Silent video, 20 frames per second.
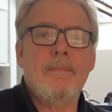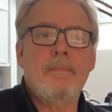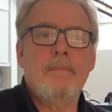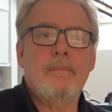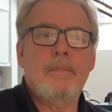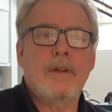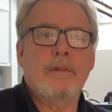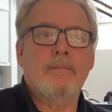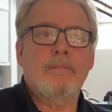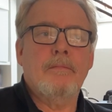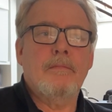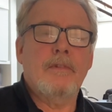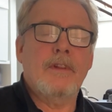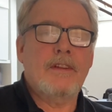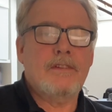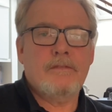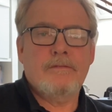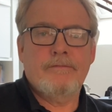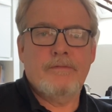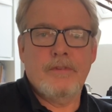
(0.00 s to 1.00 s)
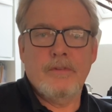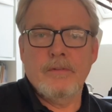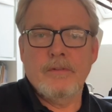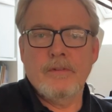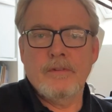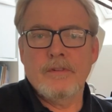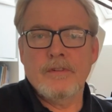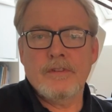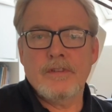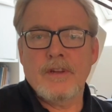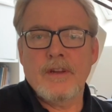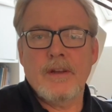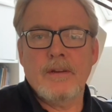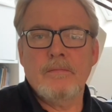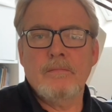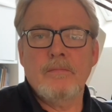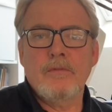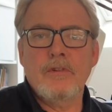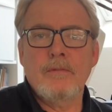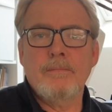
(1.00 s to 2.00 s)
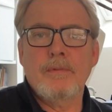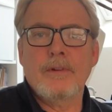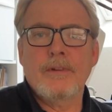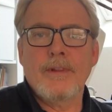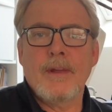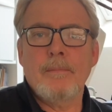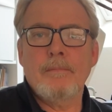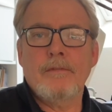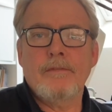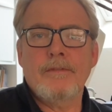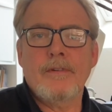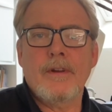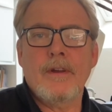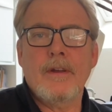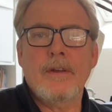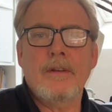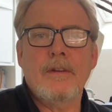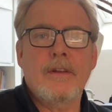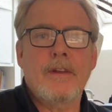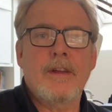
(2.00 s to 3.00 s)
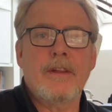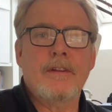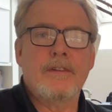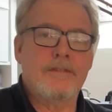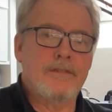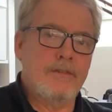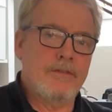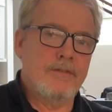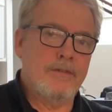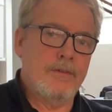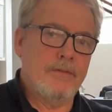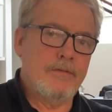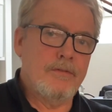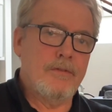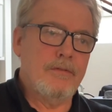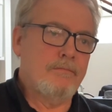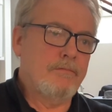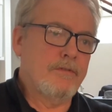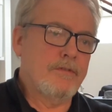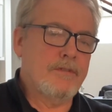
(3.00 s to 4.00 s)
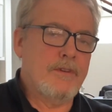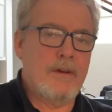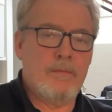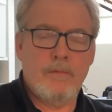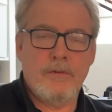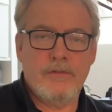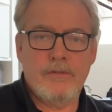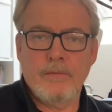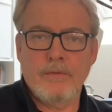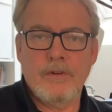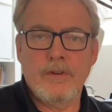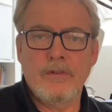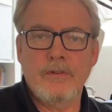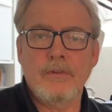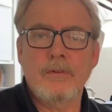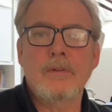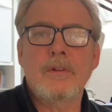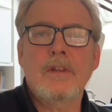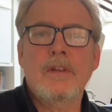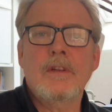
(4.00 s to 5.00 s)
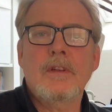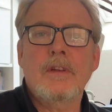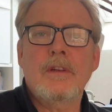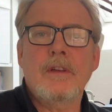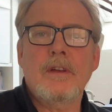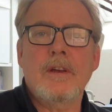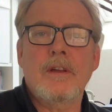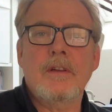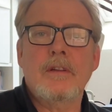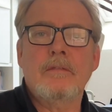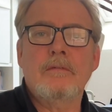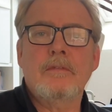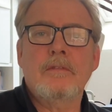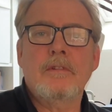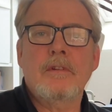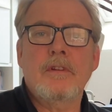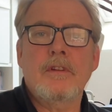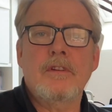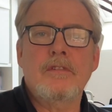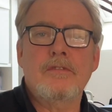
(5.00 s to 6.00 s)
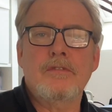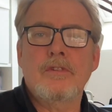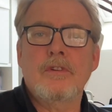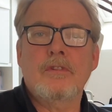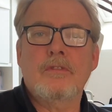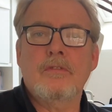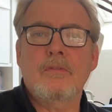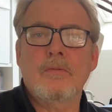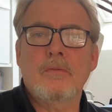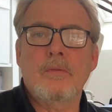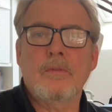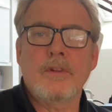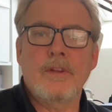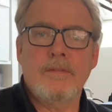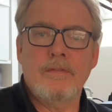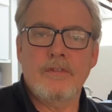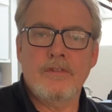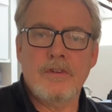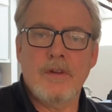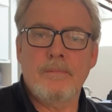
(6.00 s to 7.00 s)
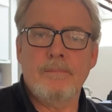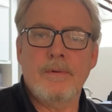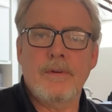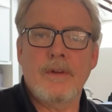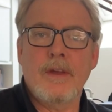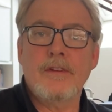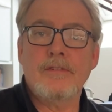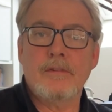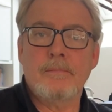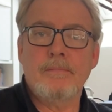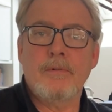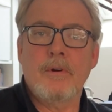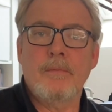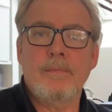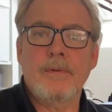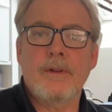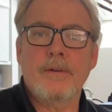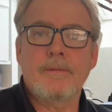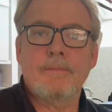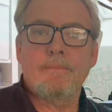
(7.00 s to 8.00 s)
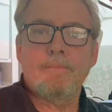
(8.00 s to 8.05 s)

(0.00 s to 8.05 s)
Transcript: but that's for you to decide when you build the amplifier and listen to it. You decide what you want to do and insert or leave the jumper as appropriate.